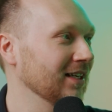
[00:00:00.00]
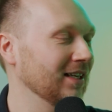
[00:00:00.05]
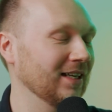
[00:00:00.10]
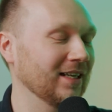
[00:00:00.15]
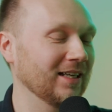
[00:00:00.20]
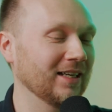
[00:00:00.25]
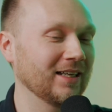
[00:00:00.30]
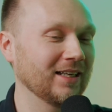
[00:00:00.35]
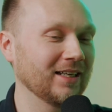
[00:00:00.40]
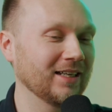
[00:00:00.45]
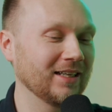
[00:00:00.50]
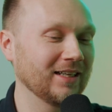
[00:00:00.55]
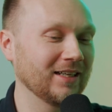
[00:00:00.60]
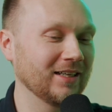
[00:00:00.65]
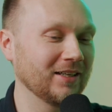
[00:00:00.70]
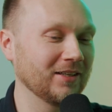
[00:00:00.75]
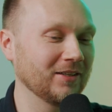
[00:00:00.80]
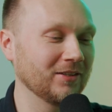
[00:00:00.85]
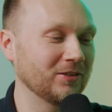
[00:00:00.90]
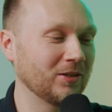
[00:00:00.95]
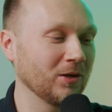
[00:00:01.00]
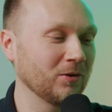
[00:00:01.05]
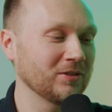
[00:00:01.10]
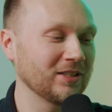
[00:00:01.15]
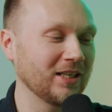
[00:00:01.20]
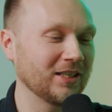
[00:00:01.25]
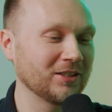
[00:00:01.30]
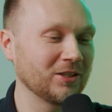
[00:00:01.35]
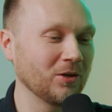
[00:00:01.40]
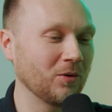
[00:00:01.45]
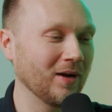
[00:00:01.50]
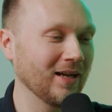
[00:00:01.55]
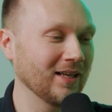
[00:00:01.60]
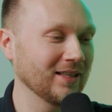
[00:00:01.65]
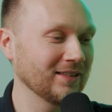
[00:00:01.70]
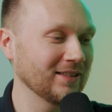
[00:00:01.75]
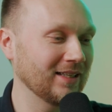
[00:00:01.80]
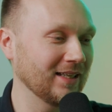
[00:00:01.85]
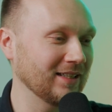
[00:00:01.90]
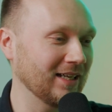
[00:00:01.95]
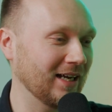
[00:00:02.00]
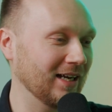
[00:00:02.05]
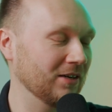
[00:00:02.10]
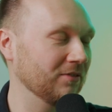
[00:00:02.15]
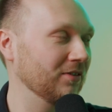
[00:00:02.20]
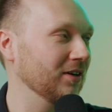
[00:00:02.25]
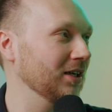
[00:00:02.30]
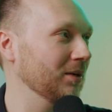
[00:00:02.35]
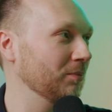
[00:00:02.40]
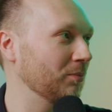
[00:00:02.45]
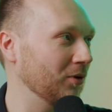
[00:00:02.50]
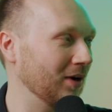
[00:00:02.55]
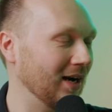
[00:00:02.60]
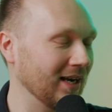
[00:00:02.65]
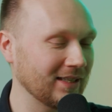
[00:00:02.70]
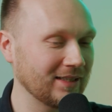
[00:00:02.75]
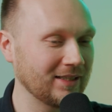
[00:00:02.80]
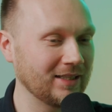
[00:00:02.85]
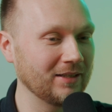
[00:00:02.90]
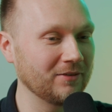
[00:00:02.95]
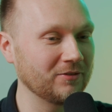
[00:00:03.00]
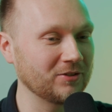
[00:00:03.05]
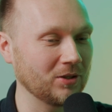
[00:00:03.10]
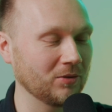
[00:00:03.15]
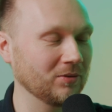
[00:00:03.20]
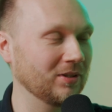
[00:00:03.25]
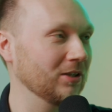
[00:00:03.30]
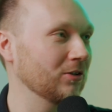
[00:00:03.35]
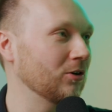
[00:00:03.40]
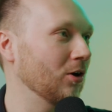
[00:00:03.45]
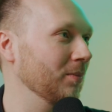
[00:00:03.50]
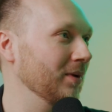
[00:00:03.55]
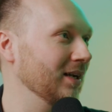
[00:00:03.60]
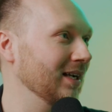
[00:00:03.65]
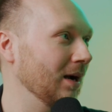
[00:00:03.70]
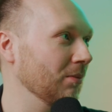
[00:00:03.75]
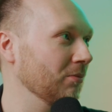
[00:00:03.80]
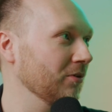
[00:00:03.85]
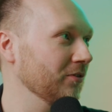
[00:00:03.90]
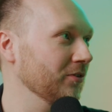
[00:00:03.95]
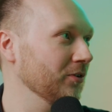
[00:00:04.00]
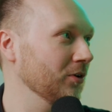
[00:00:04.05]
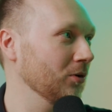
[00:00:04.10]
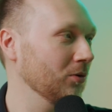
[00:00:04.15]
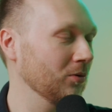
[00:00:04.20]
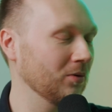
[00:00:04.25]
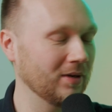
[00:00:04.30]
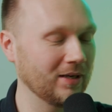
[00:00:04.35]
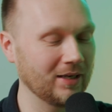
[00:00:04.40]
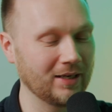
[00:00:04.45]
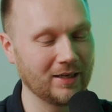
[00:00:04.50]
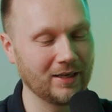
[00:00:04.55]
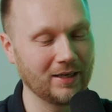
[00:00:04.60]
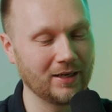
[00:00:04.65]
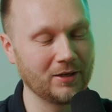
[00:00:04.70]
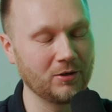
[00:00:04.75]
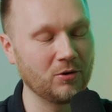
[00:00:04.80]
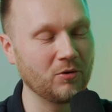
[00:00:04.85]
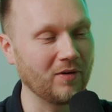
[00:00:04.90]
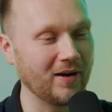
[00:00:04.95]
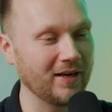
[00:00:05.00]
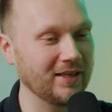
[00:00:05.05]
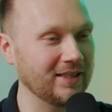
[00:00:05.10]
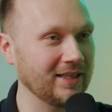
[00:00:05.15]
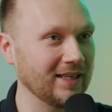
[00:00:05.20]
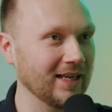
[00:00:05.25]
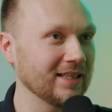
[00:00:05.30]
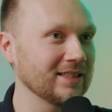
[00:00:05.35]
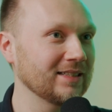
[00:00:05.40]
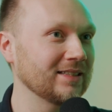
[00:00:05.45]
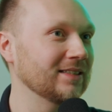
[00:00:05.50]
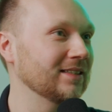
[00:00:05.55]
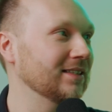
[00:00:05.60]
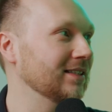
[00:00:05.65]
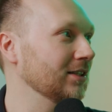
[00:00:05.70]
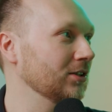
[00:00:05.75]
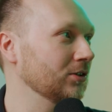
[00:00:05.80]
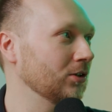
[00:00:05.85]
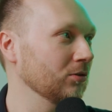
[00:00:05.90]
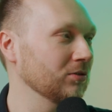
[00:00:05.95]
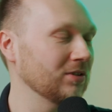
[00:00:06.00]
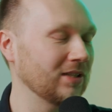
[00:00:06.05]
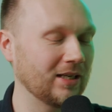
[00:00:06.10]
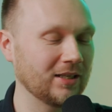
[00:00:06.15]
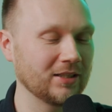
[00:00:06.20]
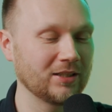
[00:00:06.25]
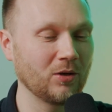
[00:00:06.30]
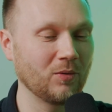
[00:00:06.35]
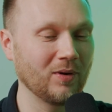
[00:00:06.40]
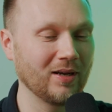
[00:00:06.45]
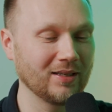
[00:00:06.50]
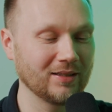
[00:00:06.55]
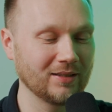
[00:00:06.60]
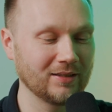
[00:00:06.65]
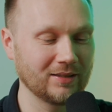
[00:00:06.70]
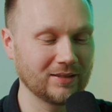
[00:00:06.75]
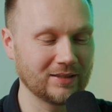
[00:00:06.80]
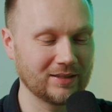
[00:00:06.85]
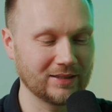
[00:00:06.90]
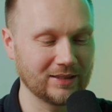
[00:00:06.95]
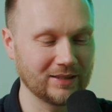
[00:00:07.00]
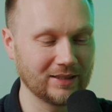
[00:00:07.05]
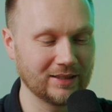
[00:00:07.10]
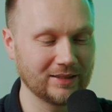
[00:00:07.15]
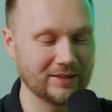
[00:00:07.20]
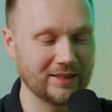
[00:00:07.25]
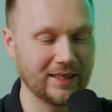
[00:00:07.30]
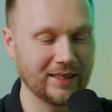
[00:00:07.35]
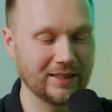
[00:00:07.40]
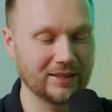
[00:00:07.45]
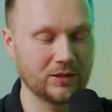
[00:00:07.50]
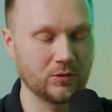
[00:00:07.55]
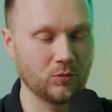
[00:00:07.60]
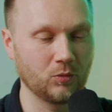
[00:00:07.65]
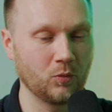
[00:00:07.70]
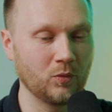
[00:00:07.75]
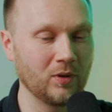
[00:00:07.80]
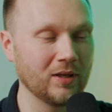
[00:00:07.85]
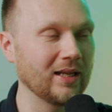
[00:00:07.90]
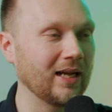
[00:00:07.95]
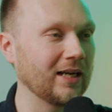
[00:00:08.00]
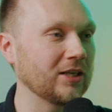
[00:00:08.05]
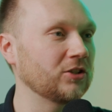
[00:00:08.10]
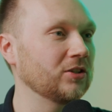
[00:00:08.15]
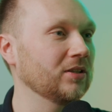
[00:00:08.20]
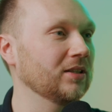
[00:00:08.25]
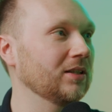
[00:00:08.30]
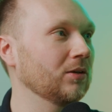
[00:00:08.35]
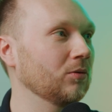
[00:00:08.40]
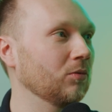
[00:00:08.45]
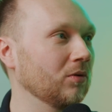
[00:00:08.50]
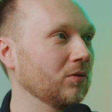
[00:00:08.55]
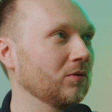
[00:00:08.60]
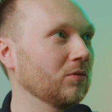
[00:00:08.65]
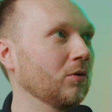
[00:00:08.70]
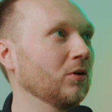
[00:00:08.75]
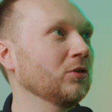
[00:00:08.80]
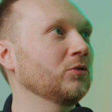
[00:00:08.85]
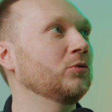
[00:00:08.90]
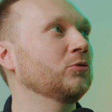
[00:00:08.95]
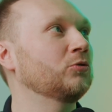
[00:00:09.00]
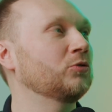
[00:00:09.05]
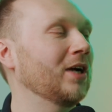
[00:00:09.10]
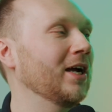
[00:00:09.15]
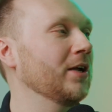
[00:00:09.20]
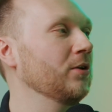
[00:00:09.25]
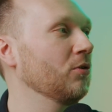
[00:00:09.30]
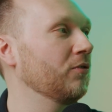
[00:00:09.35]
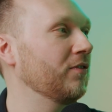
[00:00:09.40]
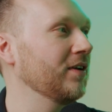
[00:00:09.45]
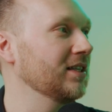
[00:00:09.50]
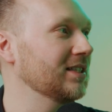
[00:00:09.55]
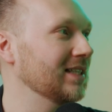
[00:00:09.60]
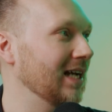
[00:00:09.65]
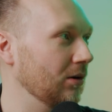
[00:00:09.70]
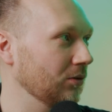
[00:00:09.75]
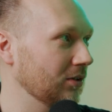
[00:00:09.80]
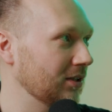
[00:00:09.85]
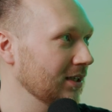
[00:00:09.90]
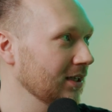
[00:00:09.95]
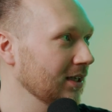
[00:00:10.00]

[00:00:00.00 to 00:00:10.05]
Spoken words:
those are the ones that are very proactive. So they're coming up with new ideas. Those are the ones that will actually want to try new things out.